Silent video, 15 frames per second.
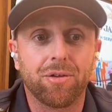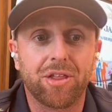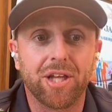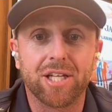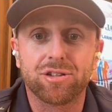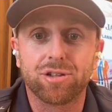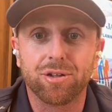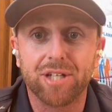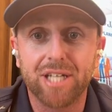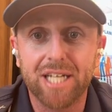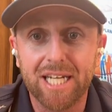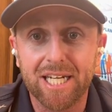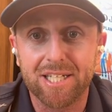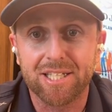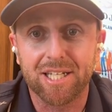things are
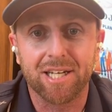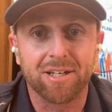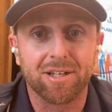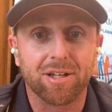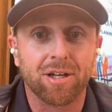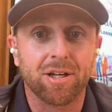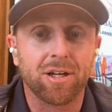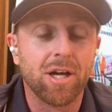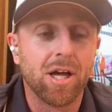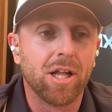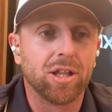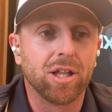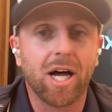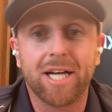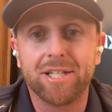neat and the
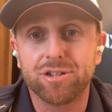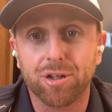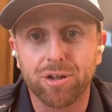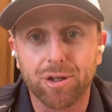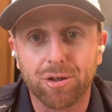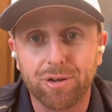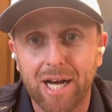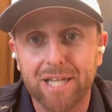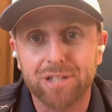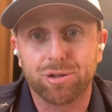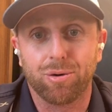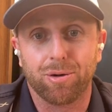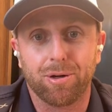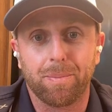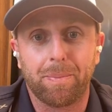lines on the grass
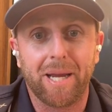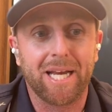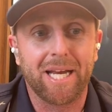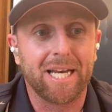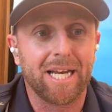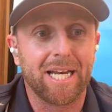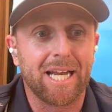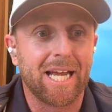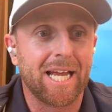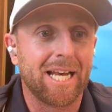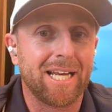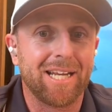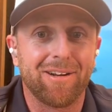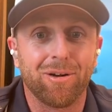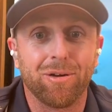court are painted
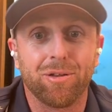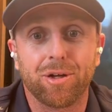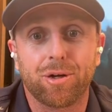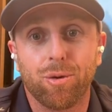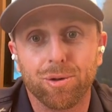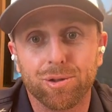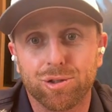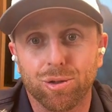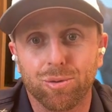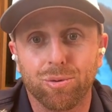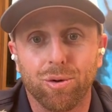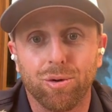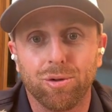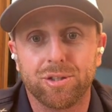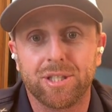and, the courts are
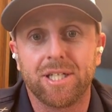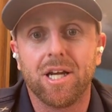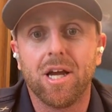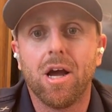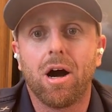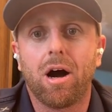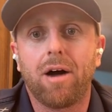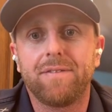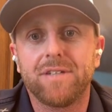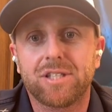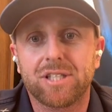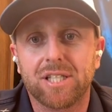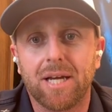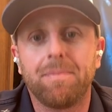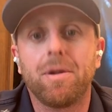rolled. And
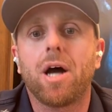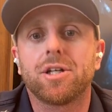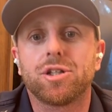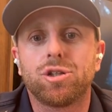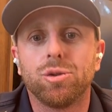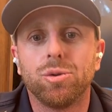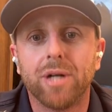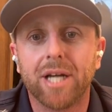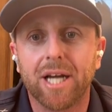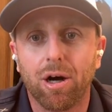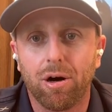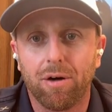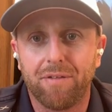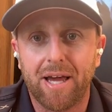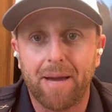obviously I'm not doing
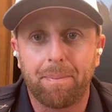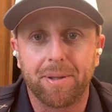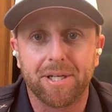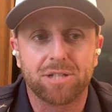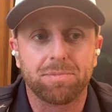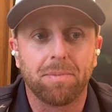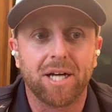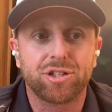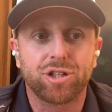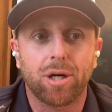all that, but it's my